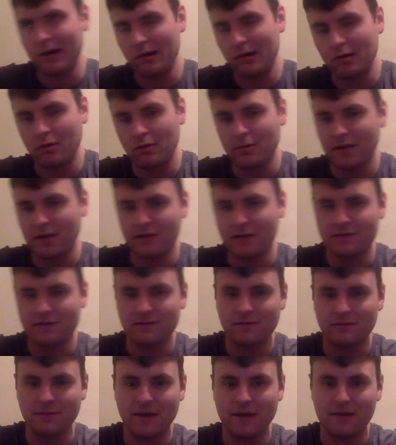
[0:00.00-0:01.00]
home
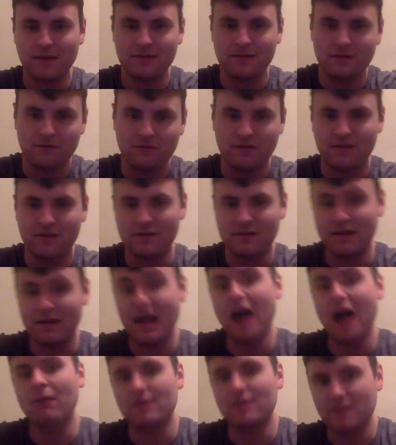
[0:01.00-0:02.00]
against a bad defense, and
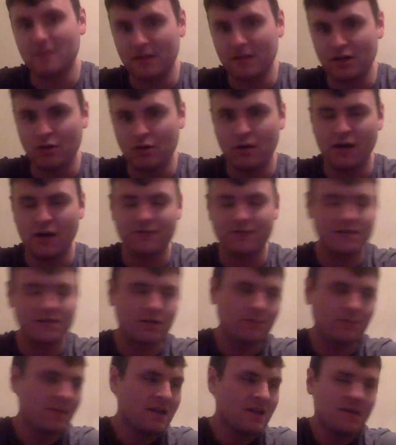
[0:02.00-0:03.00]
now he's going to go off.
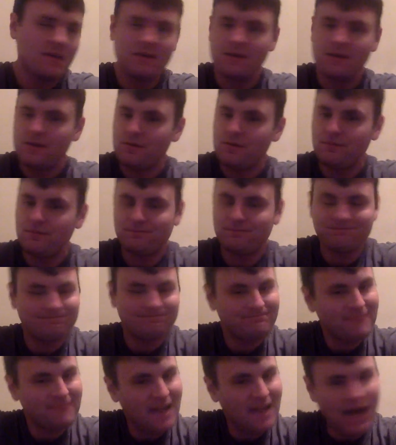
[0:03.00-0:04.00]
So,
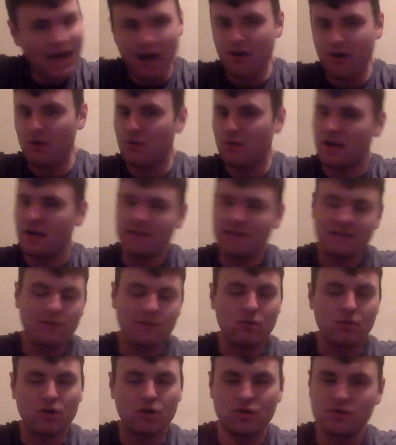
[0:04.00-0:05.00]
I don't know. We're going to have to get
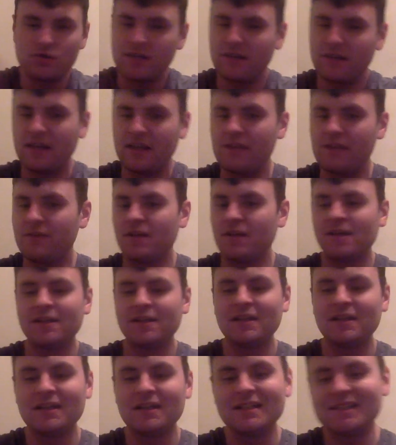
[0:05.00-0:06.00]
more news on
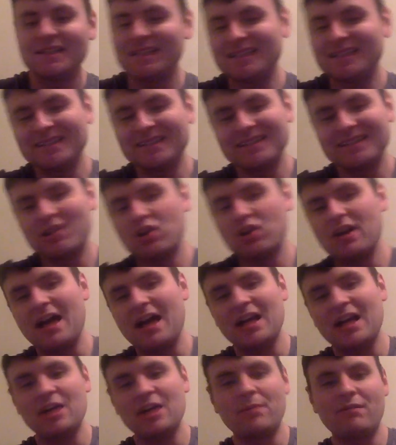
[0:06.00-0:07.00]
Le'Veon. Could
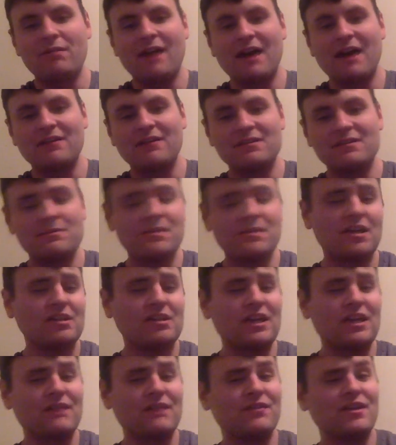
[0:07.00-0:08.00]
I come around to be on
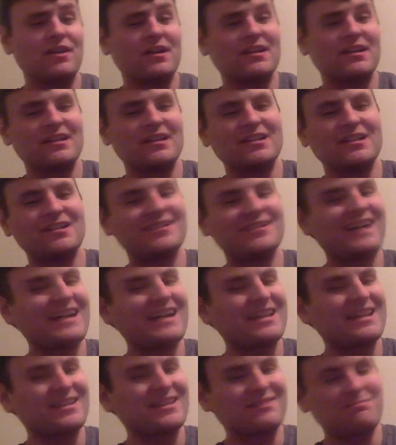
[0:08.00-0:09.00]
Le'Veon here?
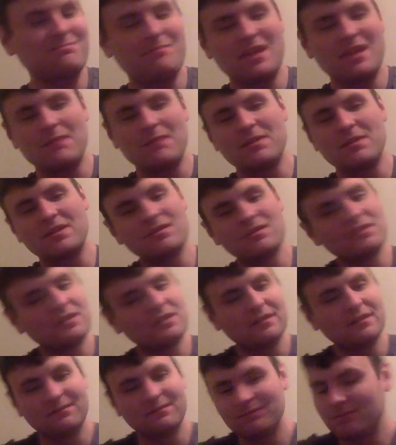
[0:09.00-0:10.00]
I maybe
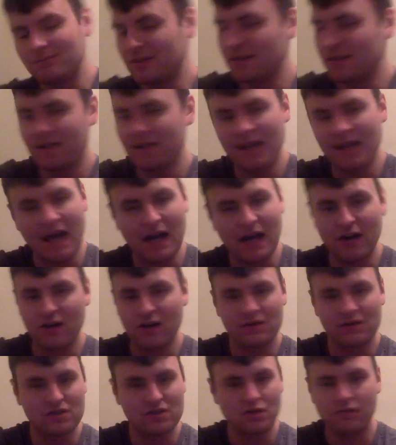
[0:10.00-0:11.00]
could, but I don't
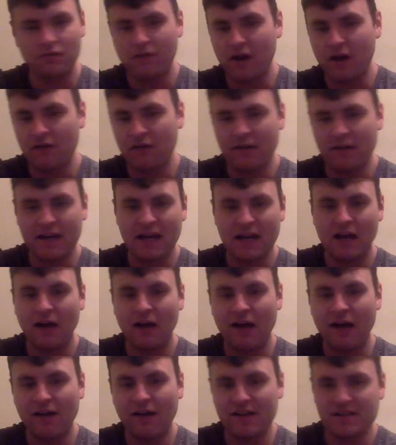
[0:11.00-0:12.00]
know. So far right now,
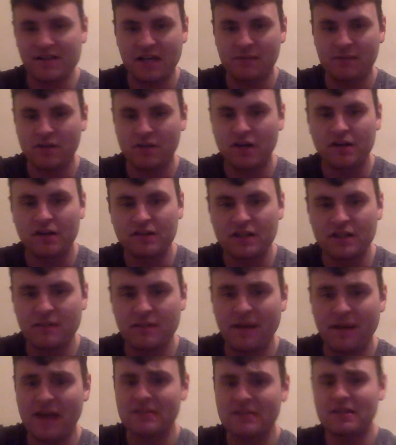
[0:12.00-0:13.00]
I like Sam Darnold in the
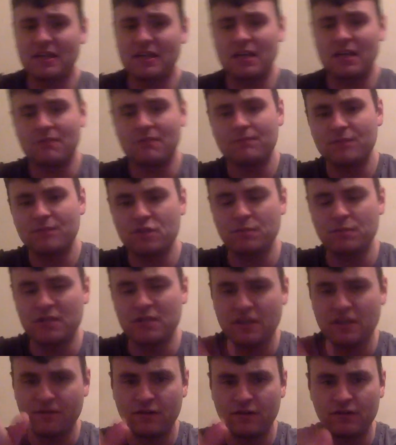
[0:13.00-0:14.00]
passing game,
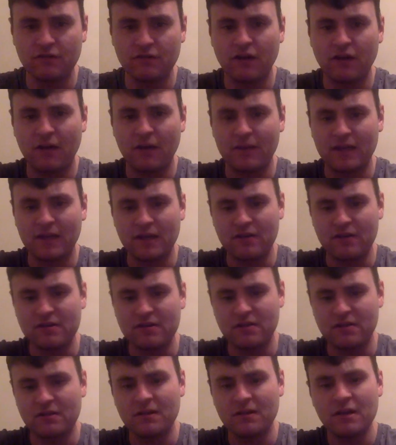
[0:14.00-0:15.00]
specifically Robbie
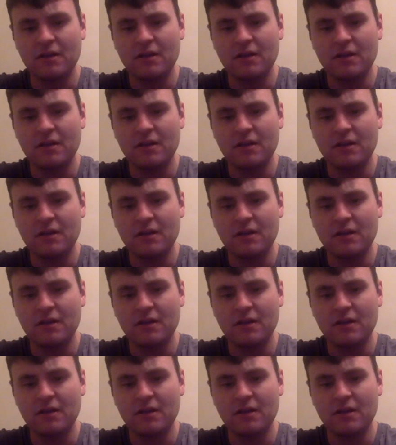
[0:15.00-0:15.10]
Anderson.